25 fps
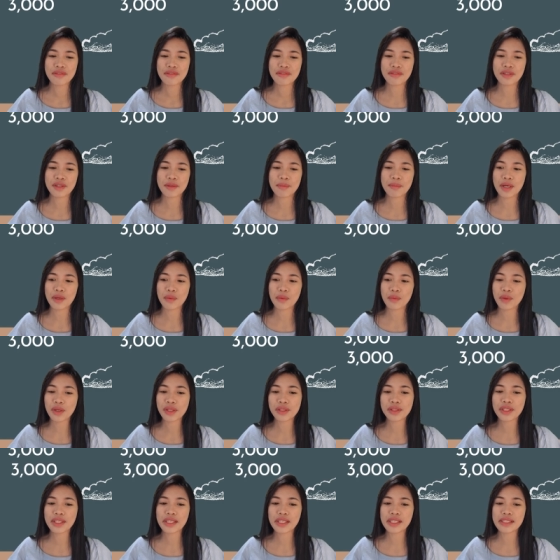For my
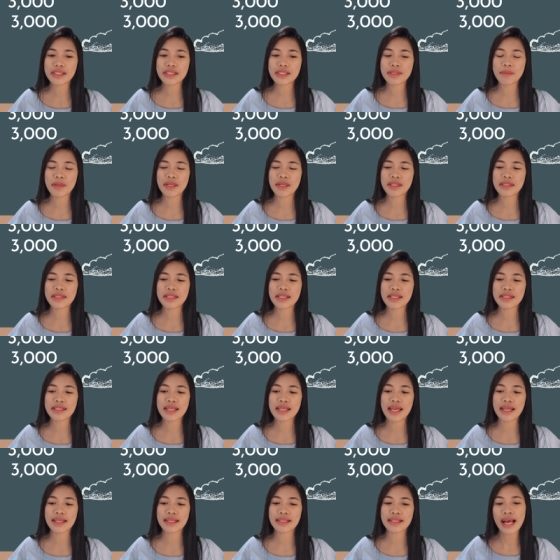water expenses
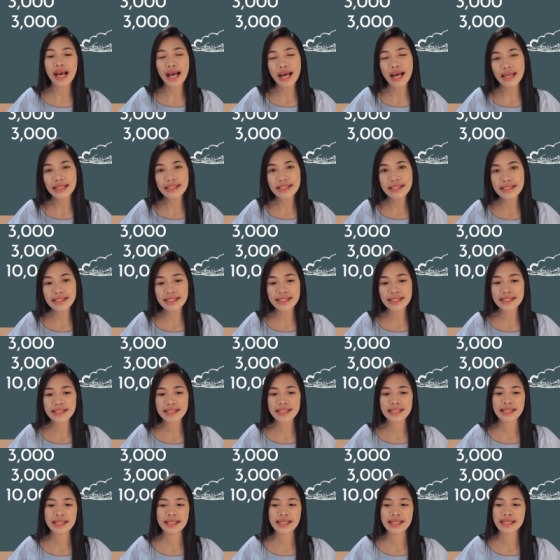and gas
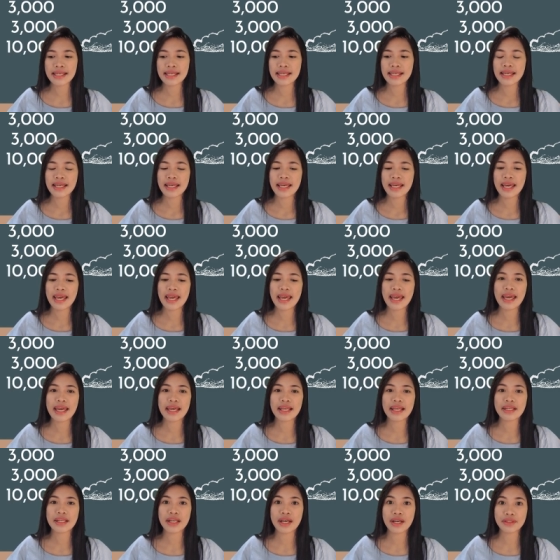
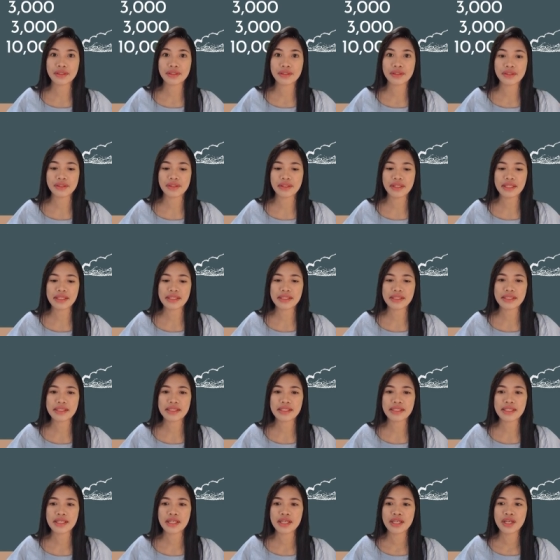and other
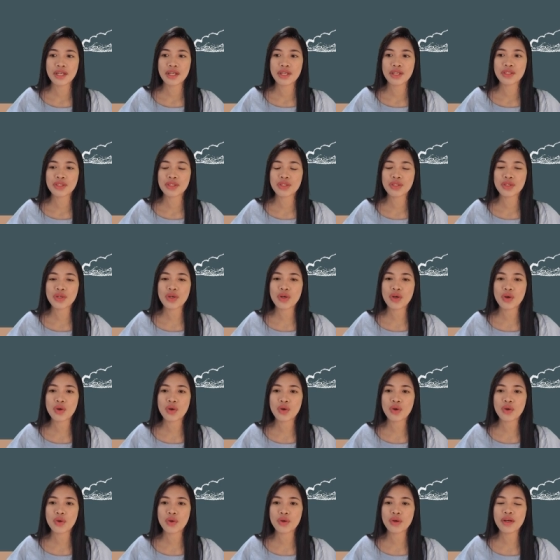things.
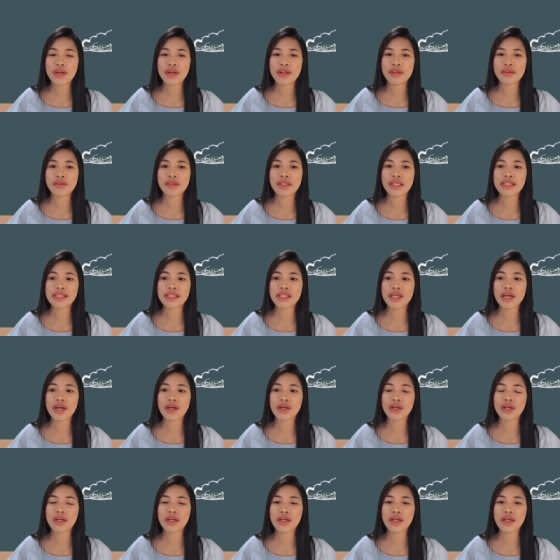So these
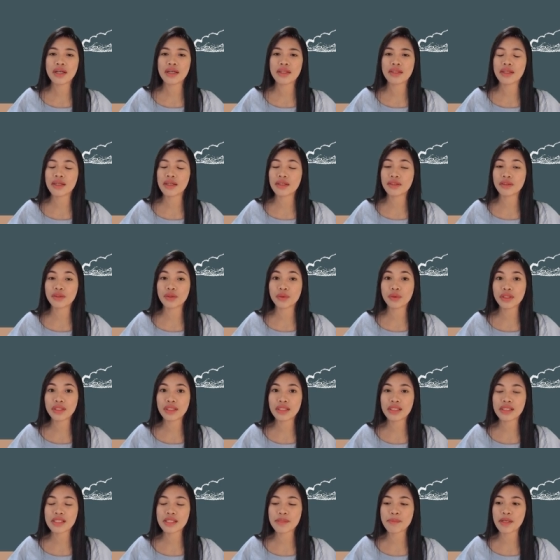are the total
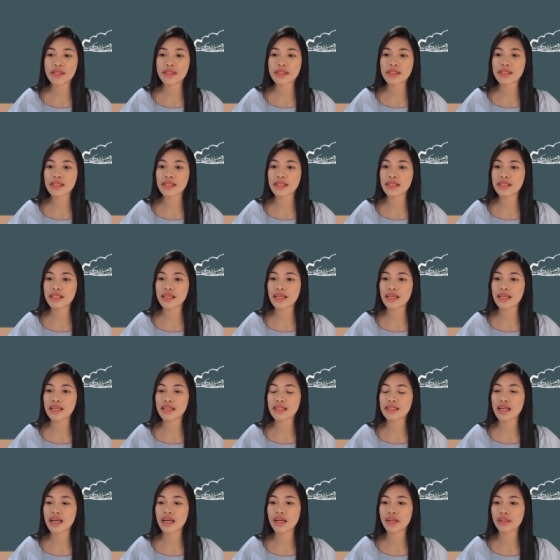expenses
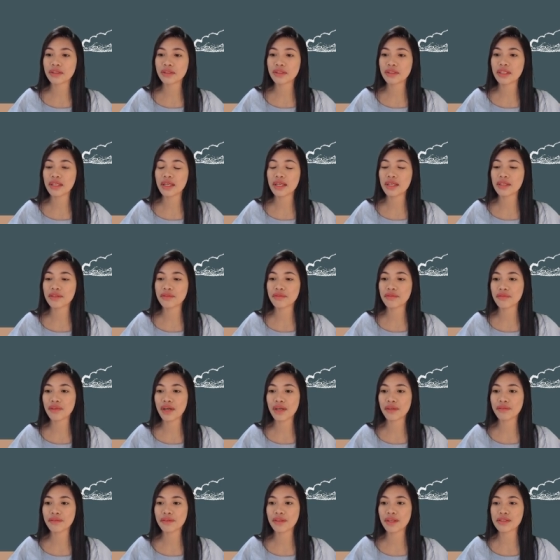is one hundred
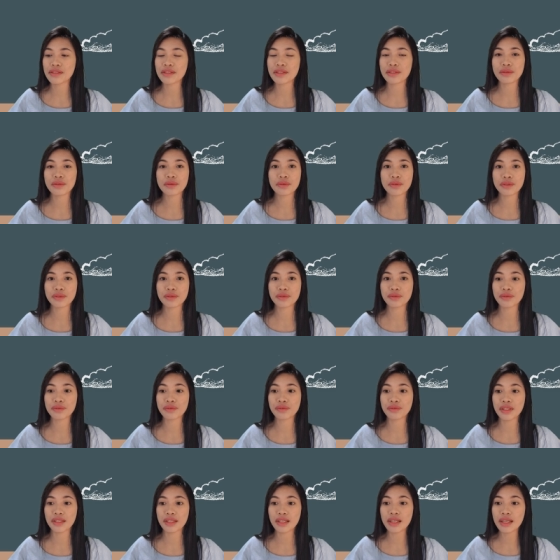five thousand two hundred
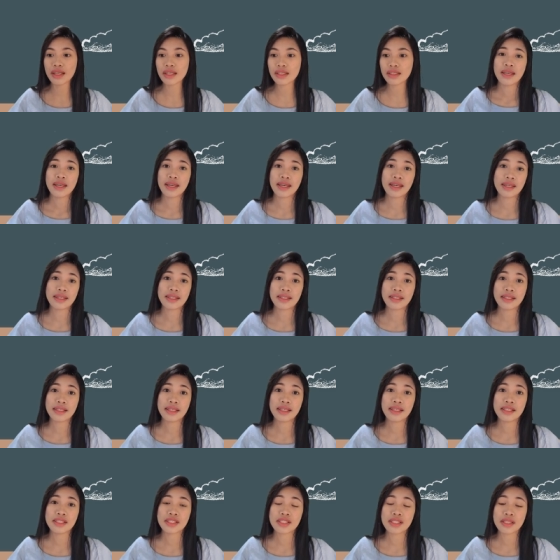fifty yen, and
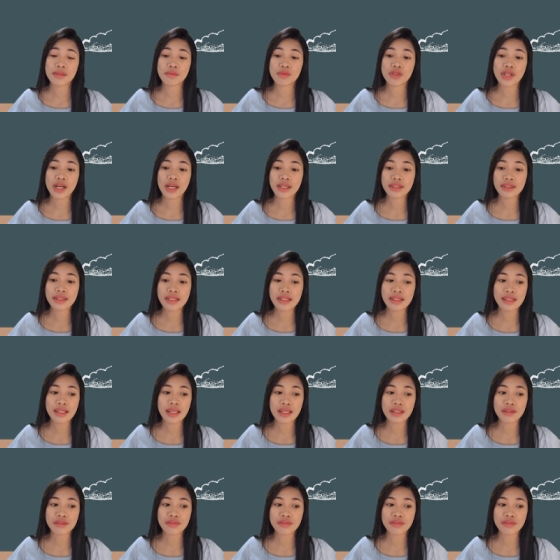subtracting that